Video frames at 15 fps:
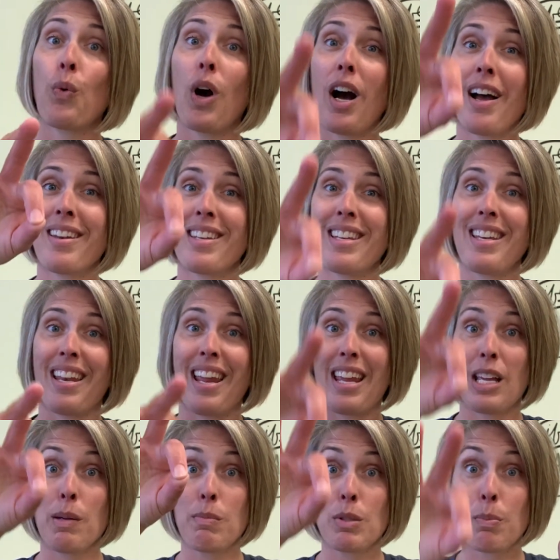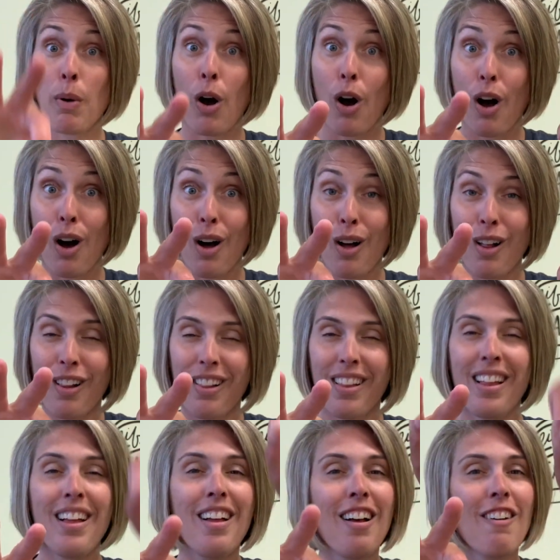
one named Paul.